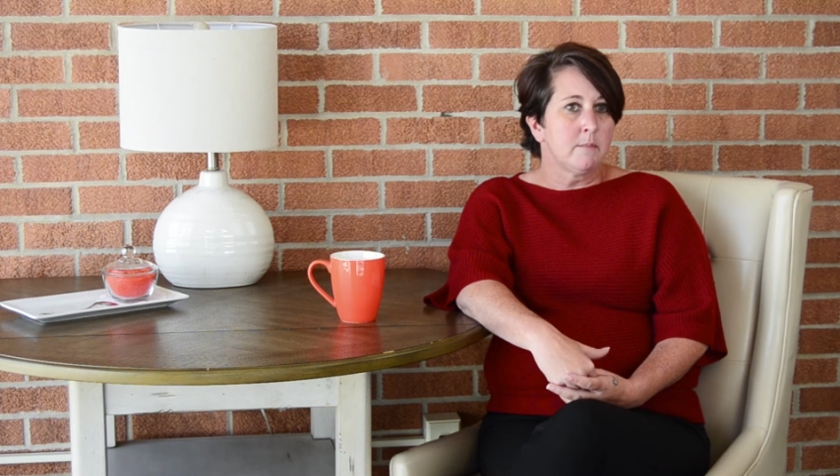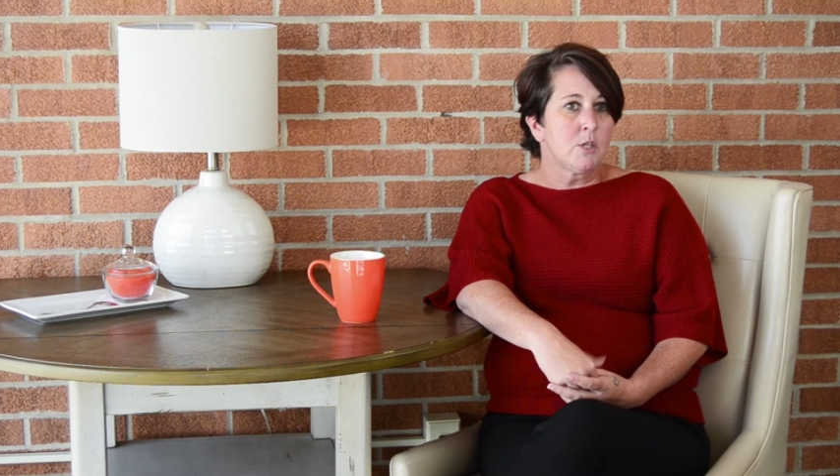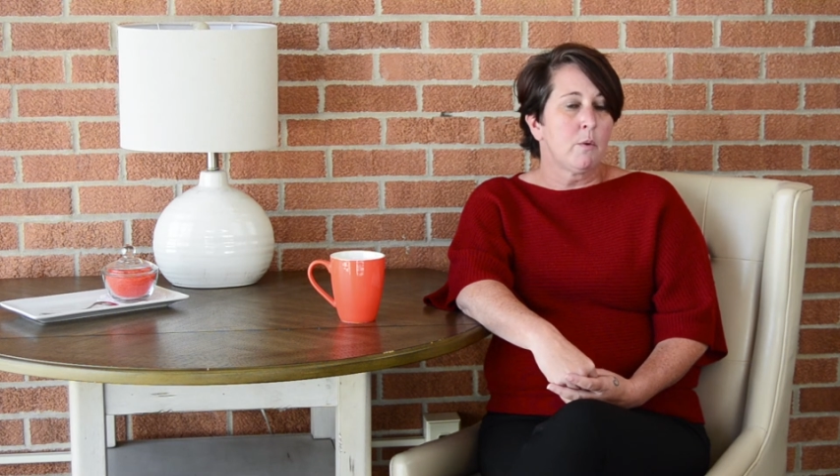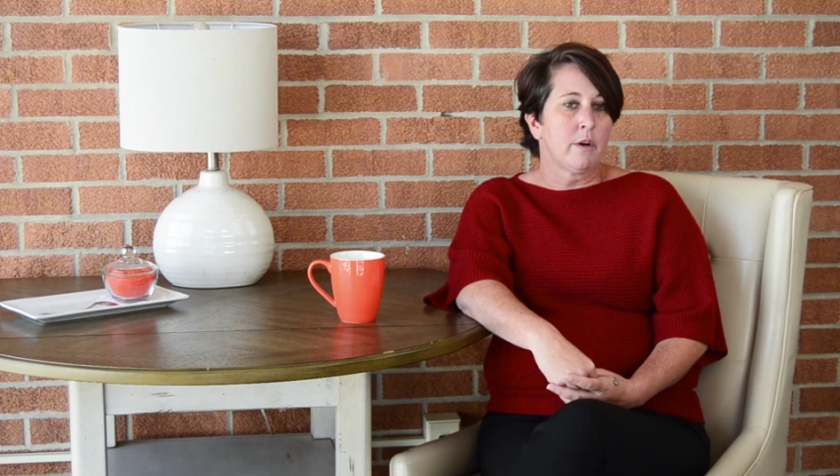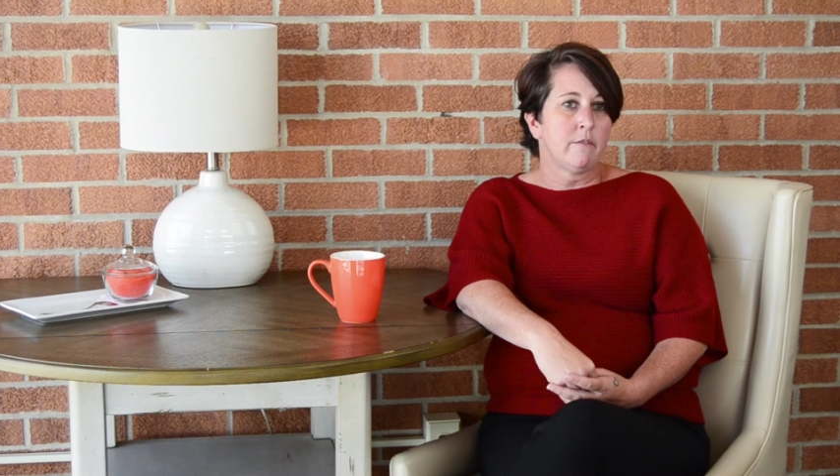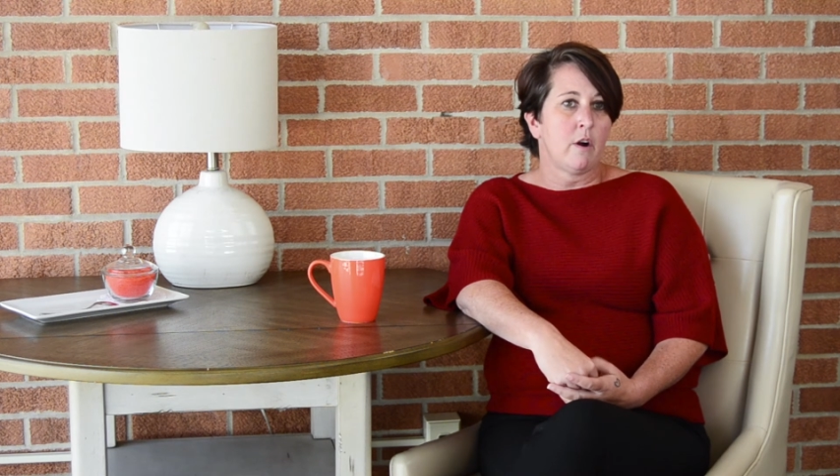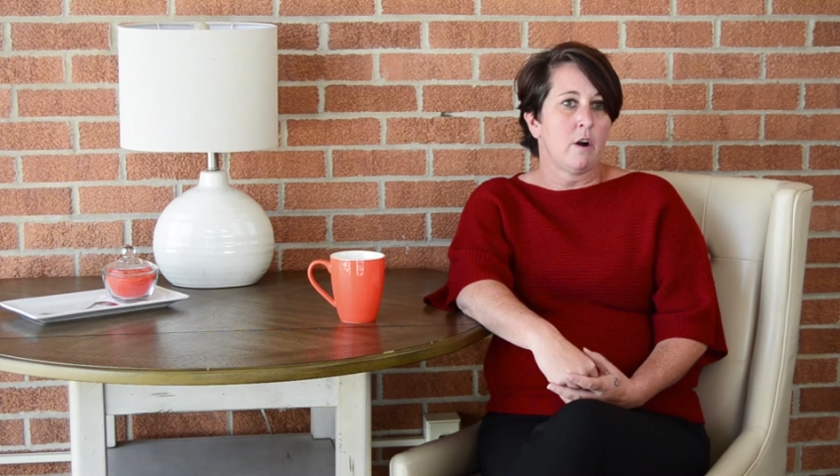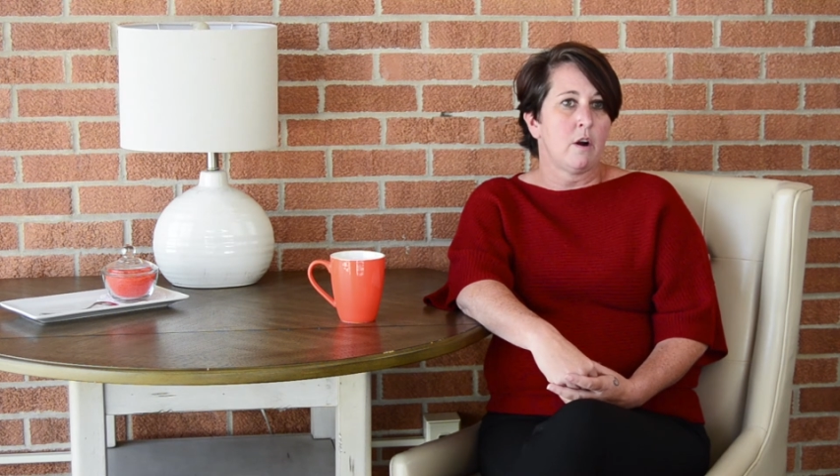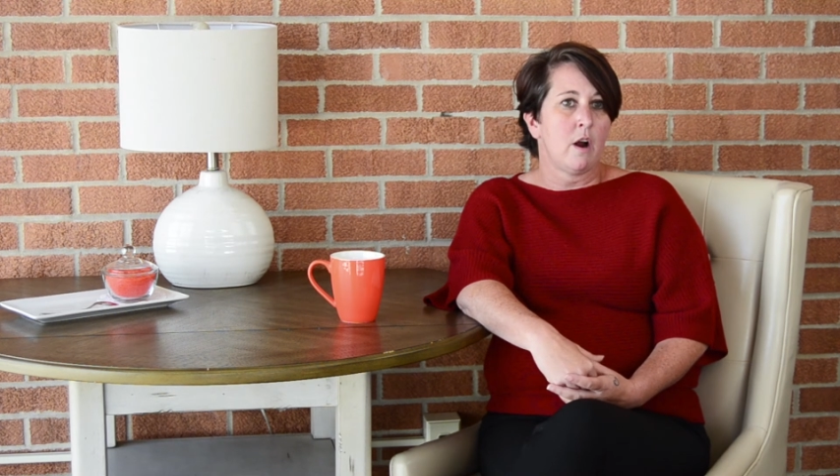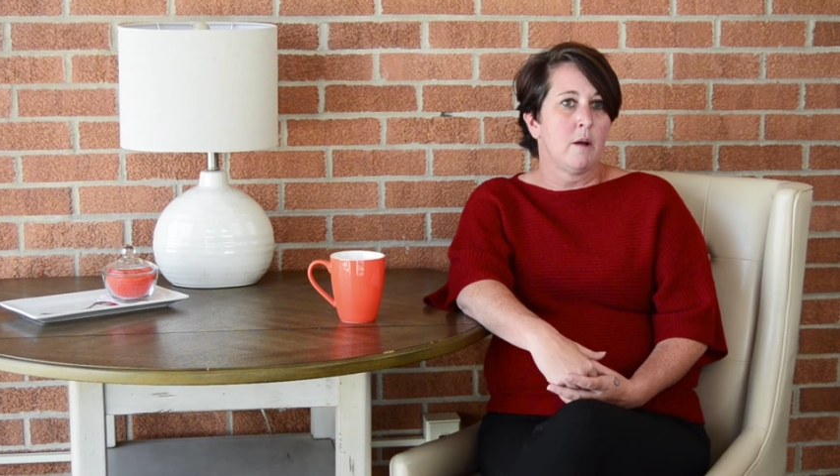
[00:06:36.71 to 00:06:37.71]
to one of
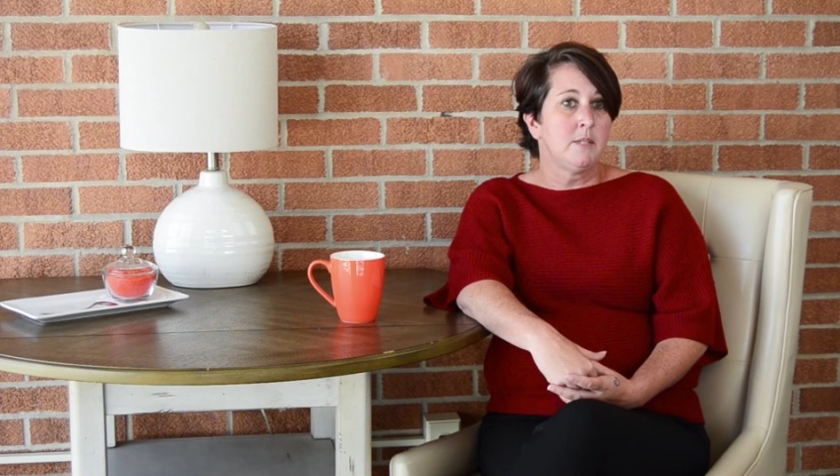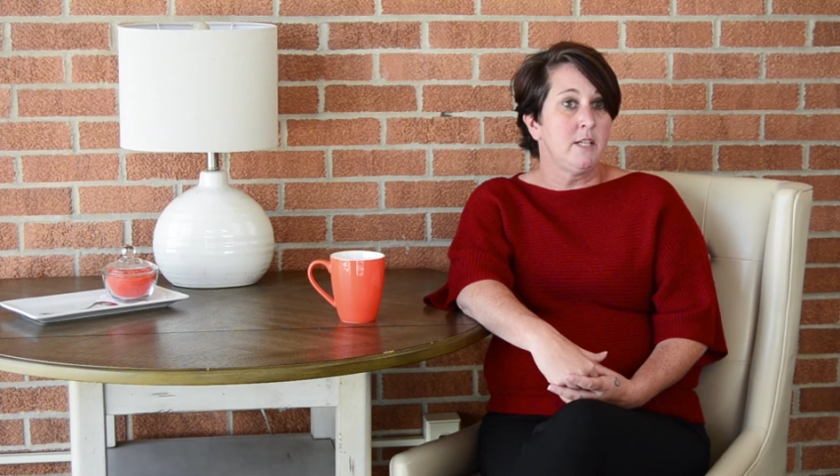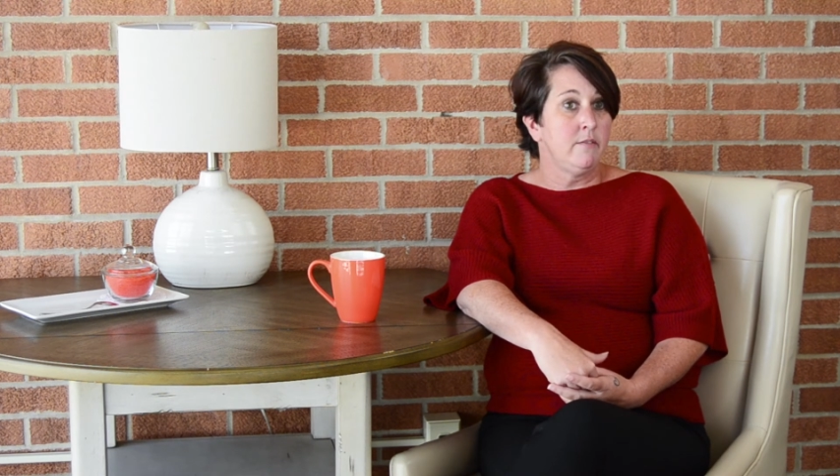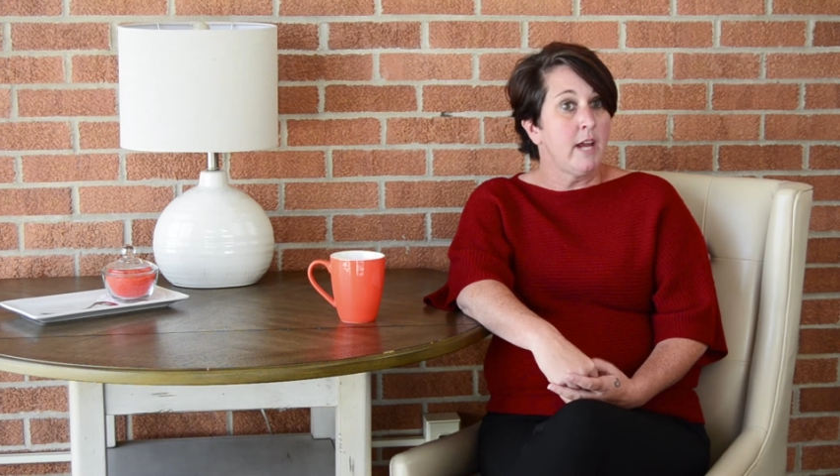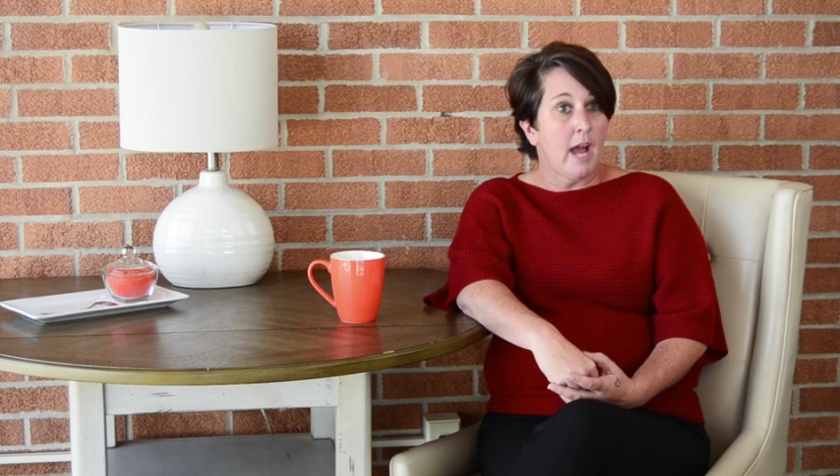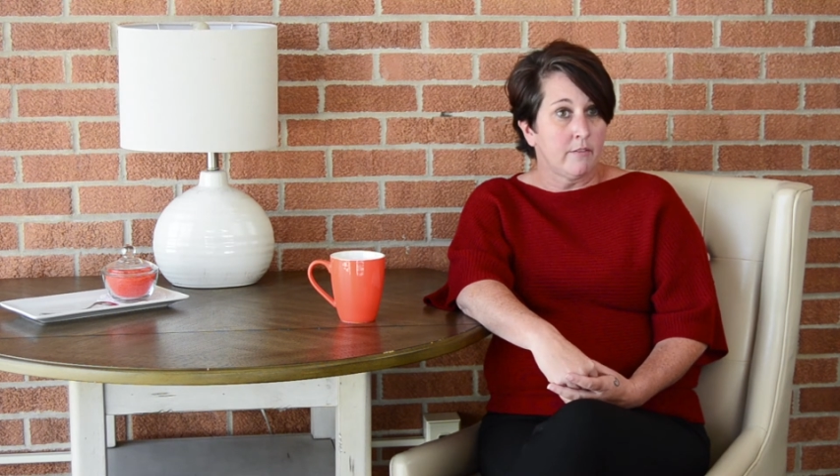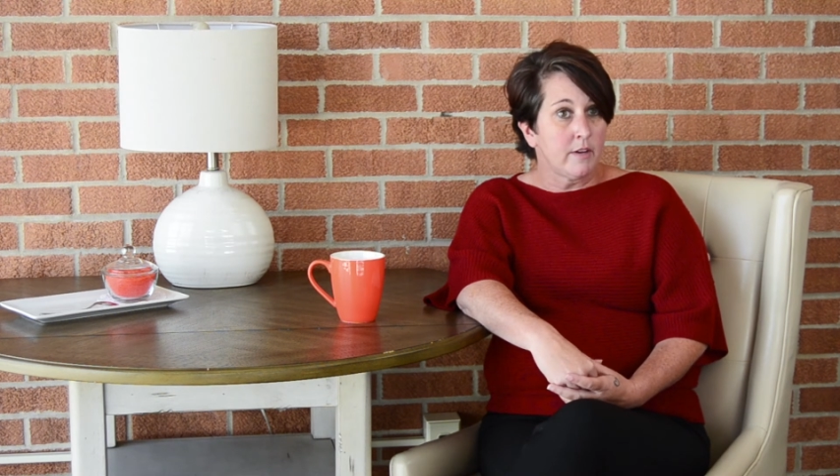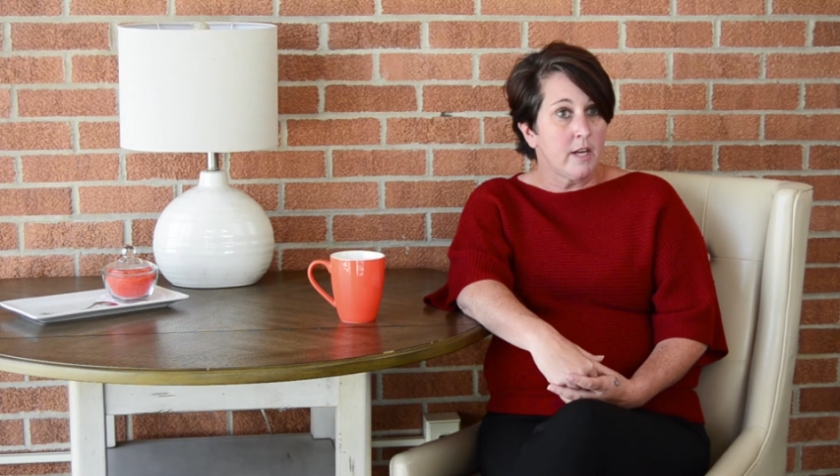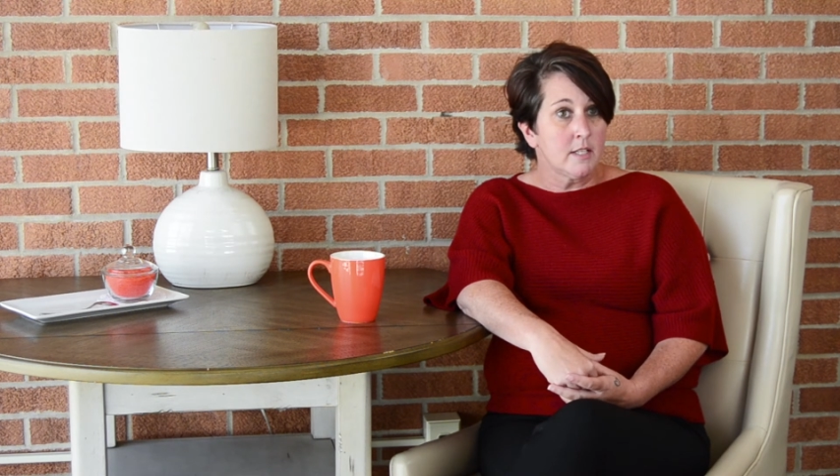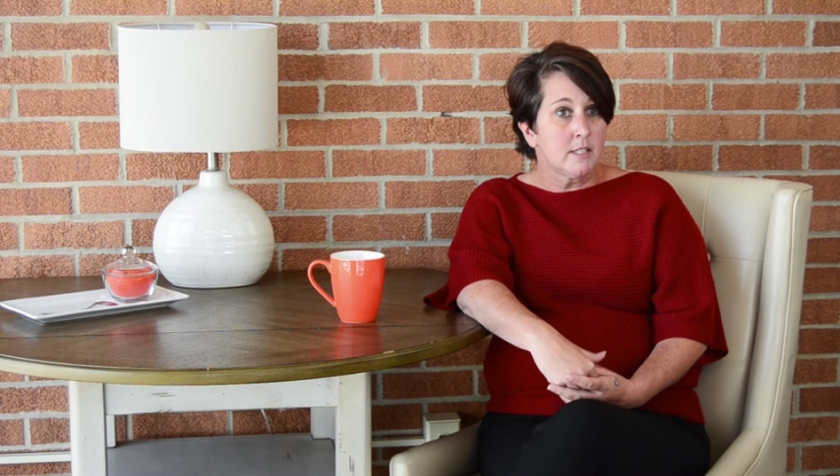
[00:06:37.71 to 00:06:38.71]
our DV
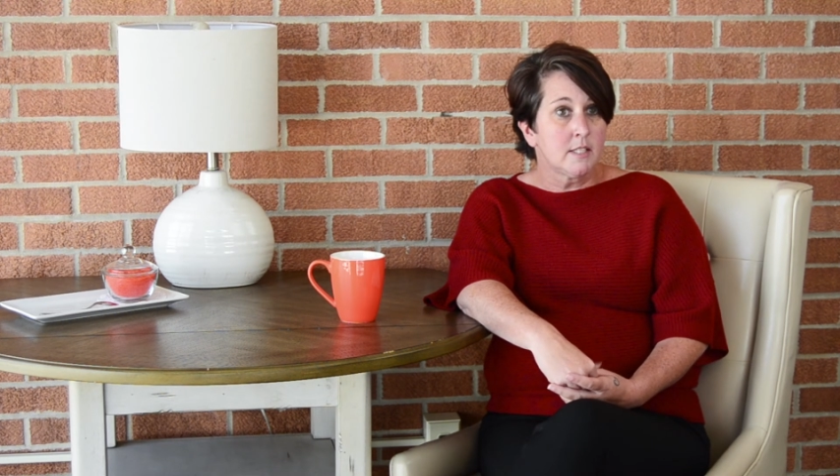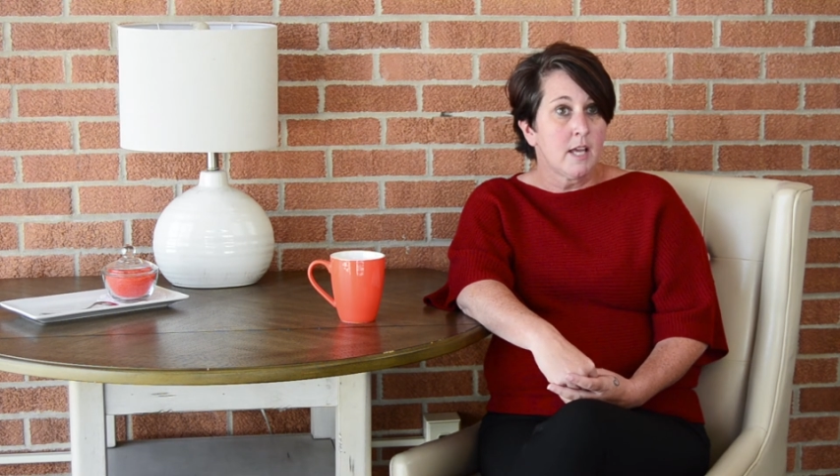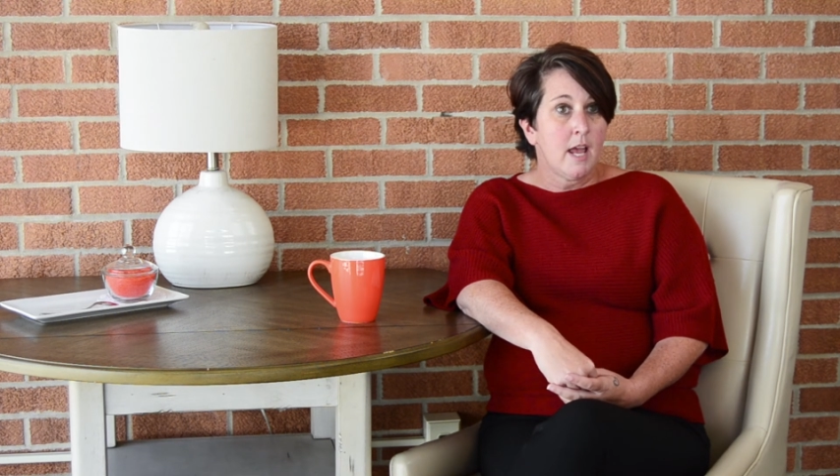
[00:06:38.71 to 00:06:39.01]
advocates,